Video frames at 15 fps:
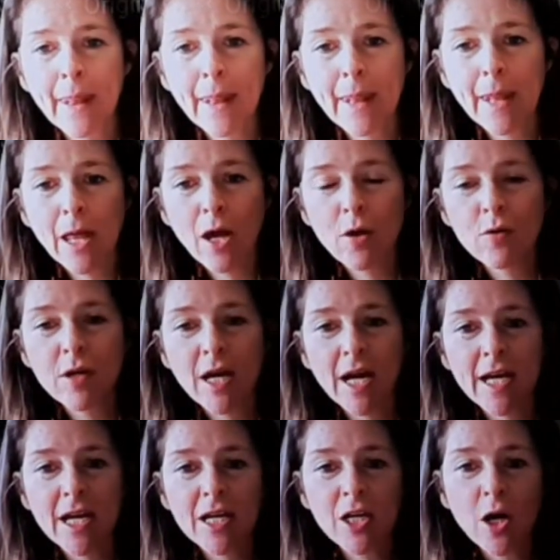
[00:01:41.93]
Okay,
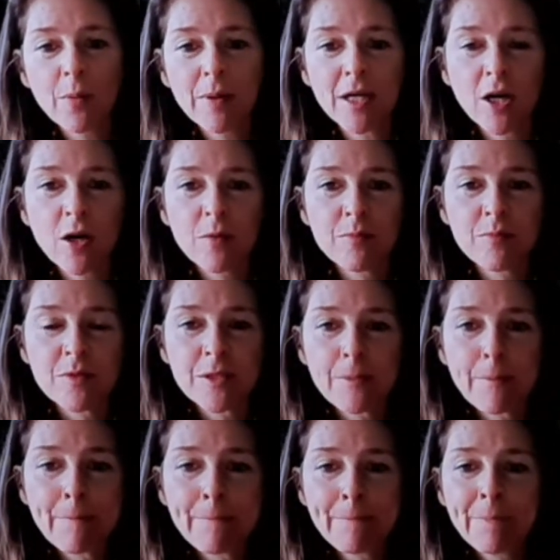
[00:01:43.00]
and up it comes.
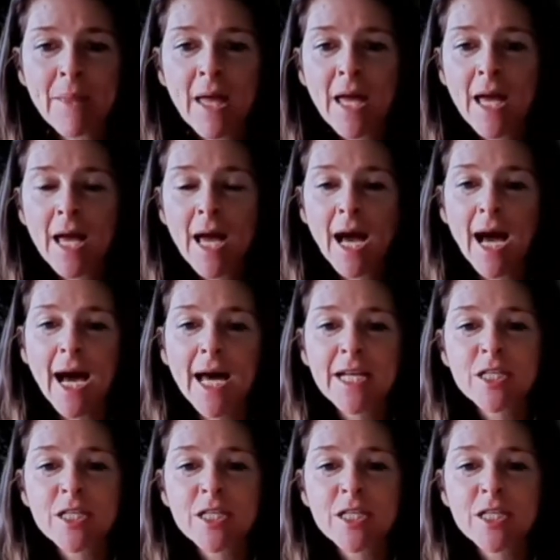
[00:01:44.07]
And